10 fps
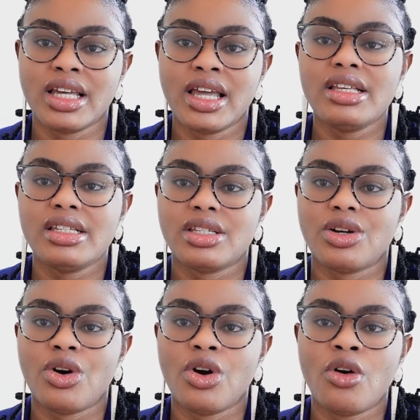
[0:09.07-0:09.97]

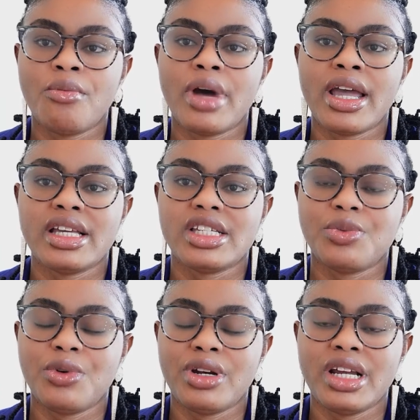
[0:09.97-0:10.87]
Based on my
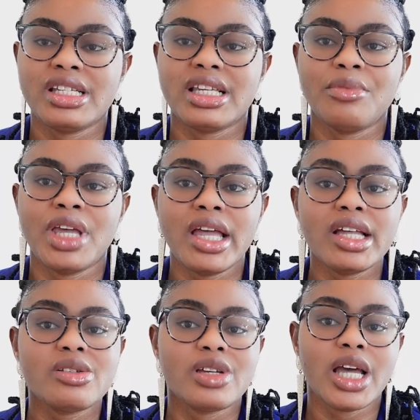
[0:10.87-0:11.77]
experience, I'm
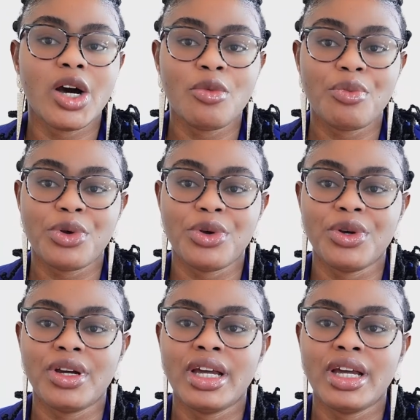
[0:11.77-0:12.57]
here to help you